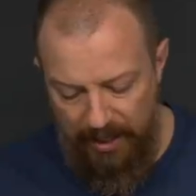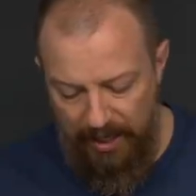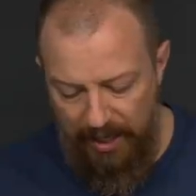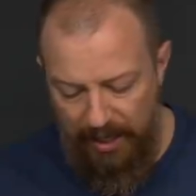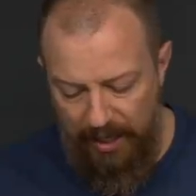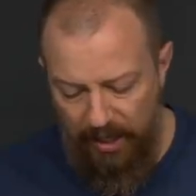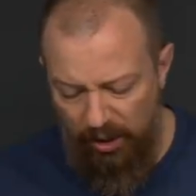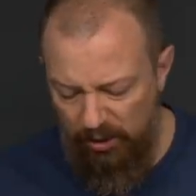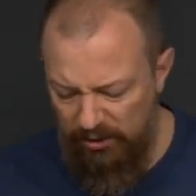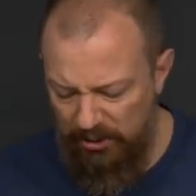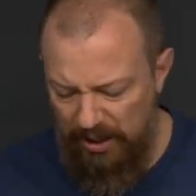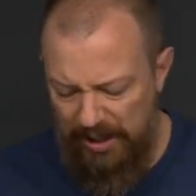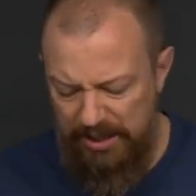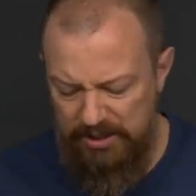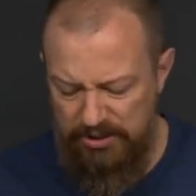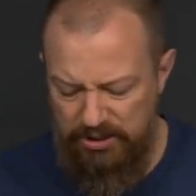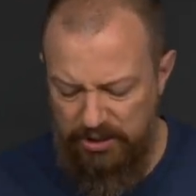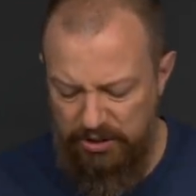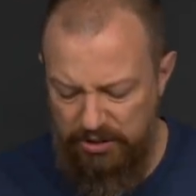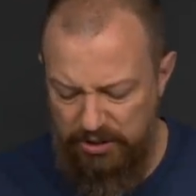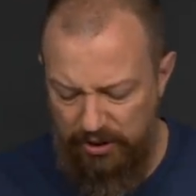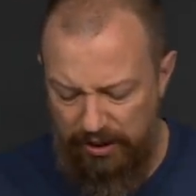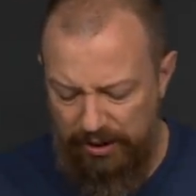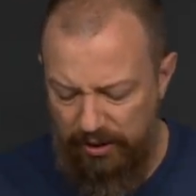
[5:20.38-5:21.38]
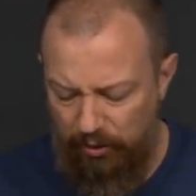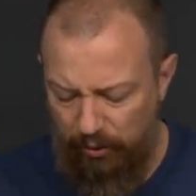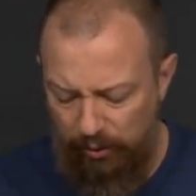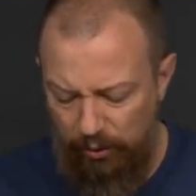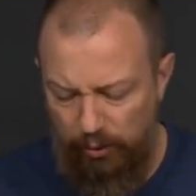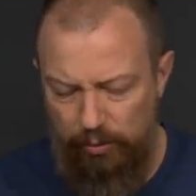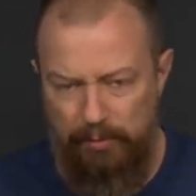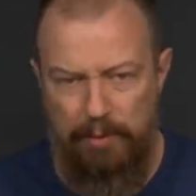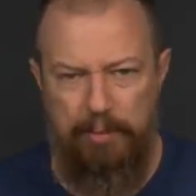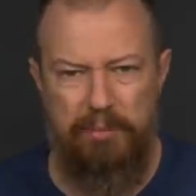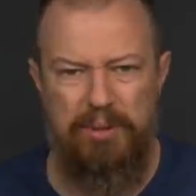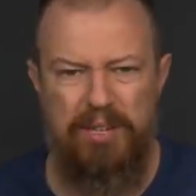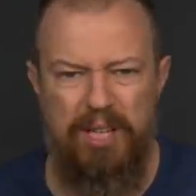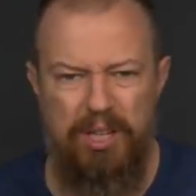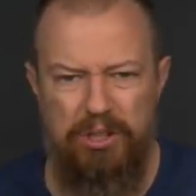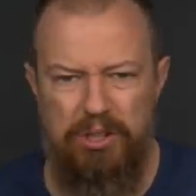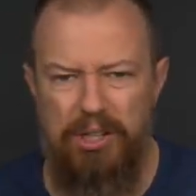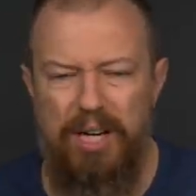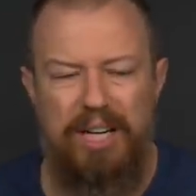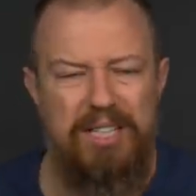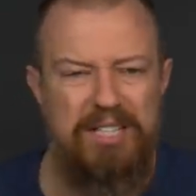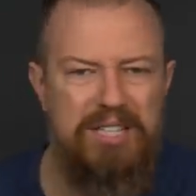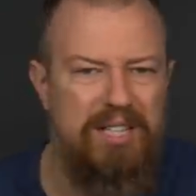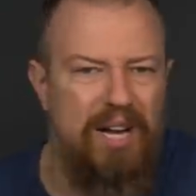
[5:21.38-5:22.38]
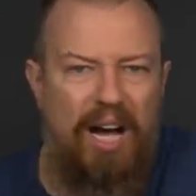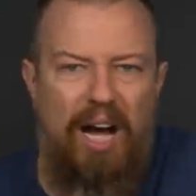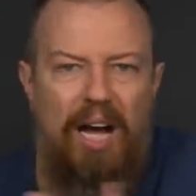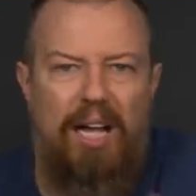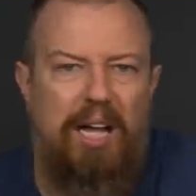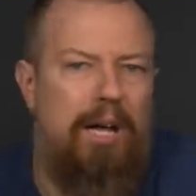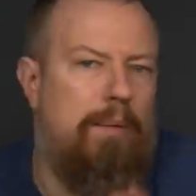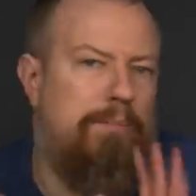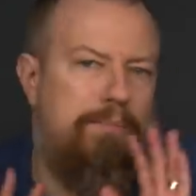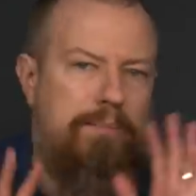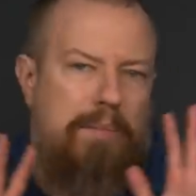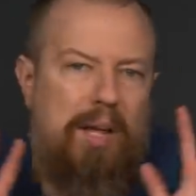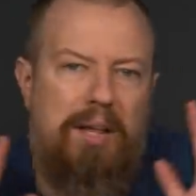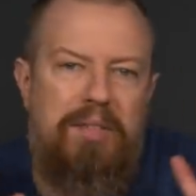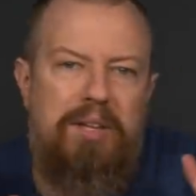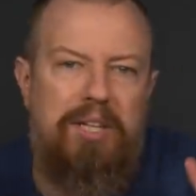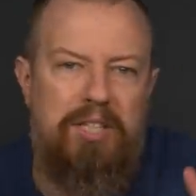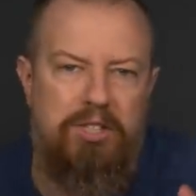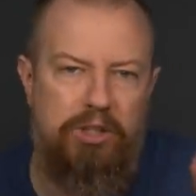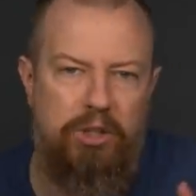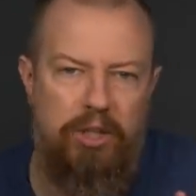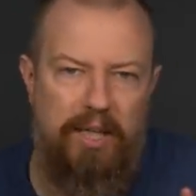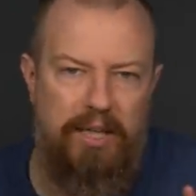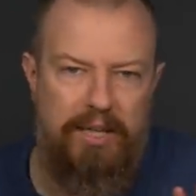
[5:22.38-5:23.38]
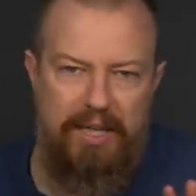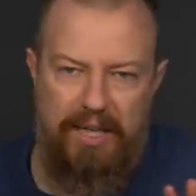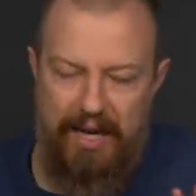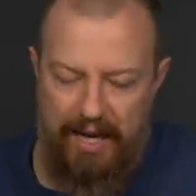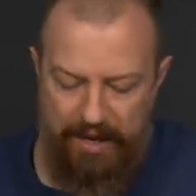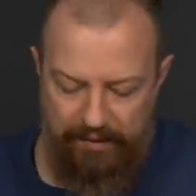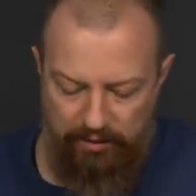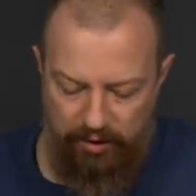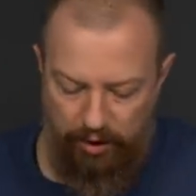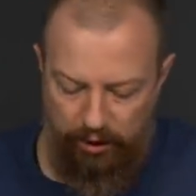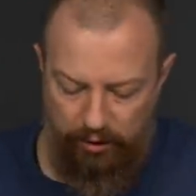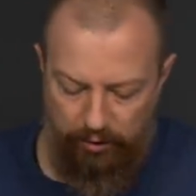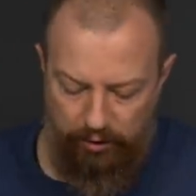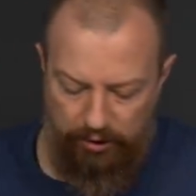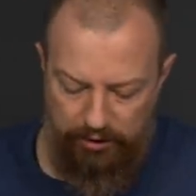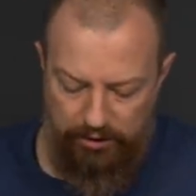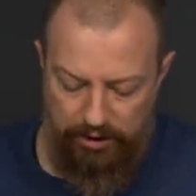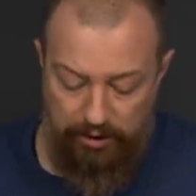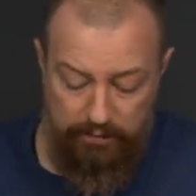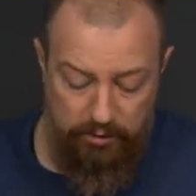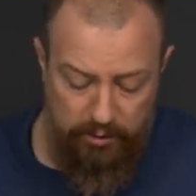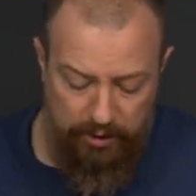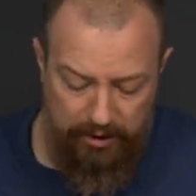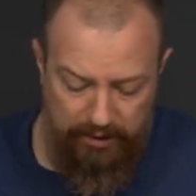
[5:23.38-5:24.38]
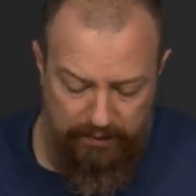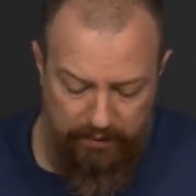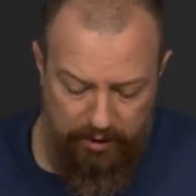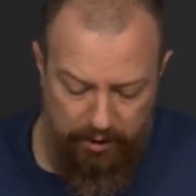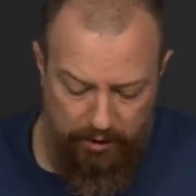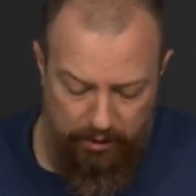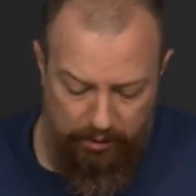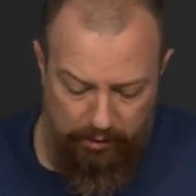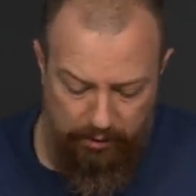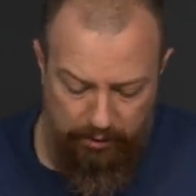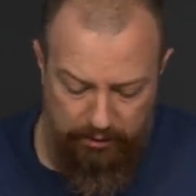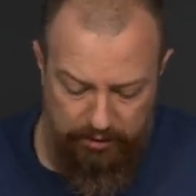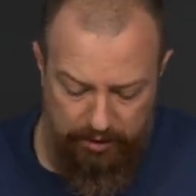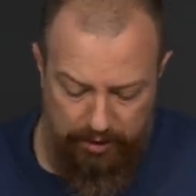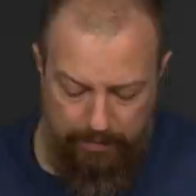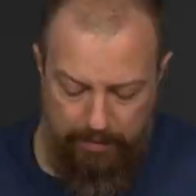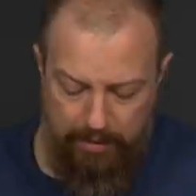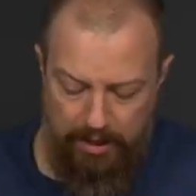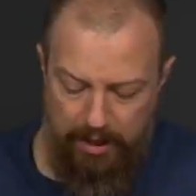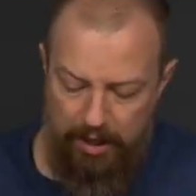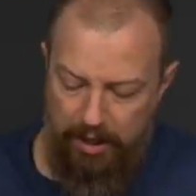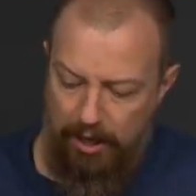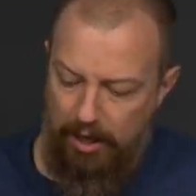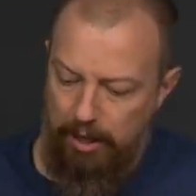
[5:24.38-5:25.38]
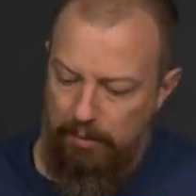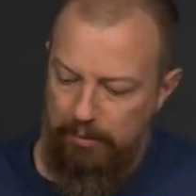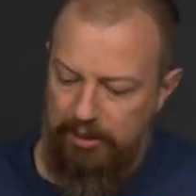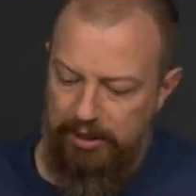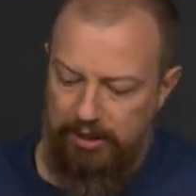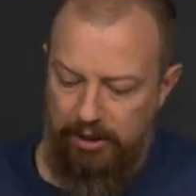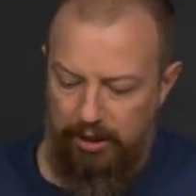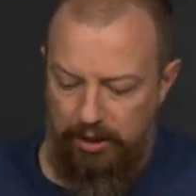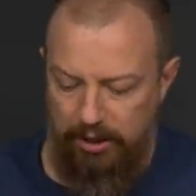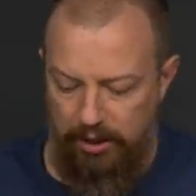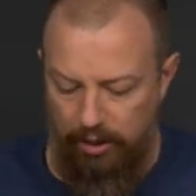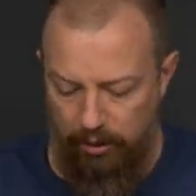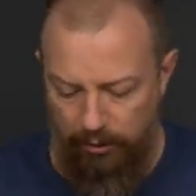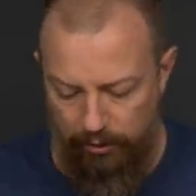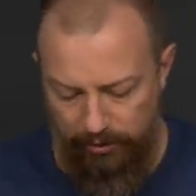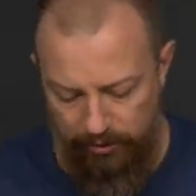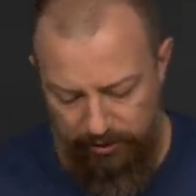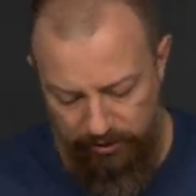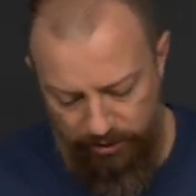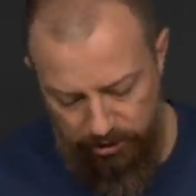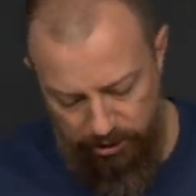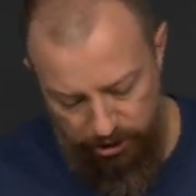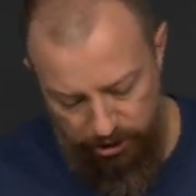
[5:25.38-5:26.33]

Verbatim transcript: it also adds just I don't know a little bit of protection. I just I, I think it's a good idea to have it on there all the time, so I leave it on there all the time. But there you go, the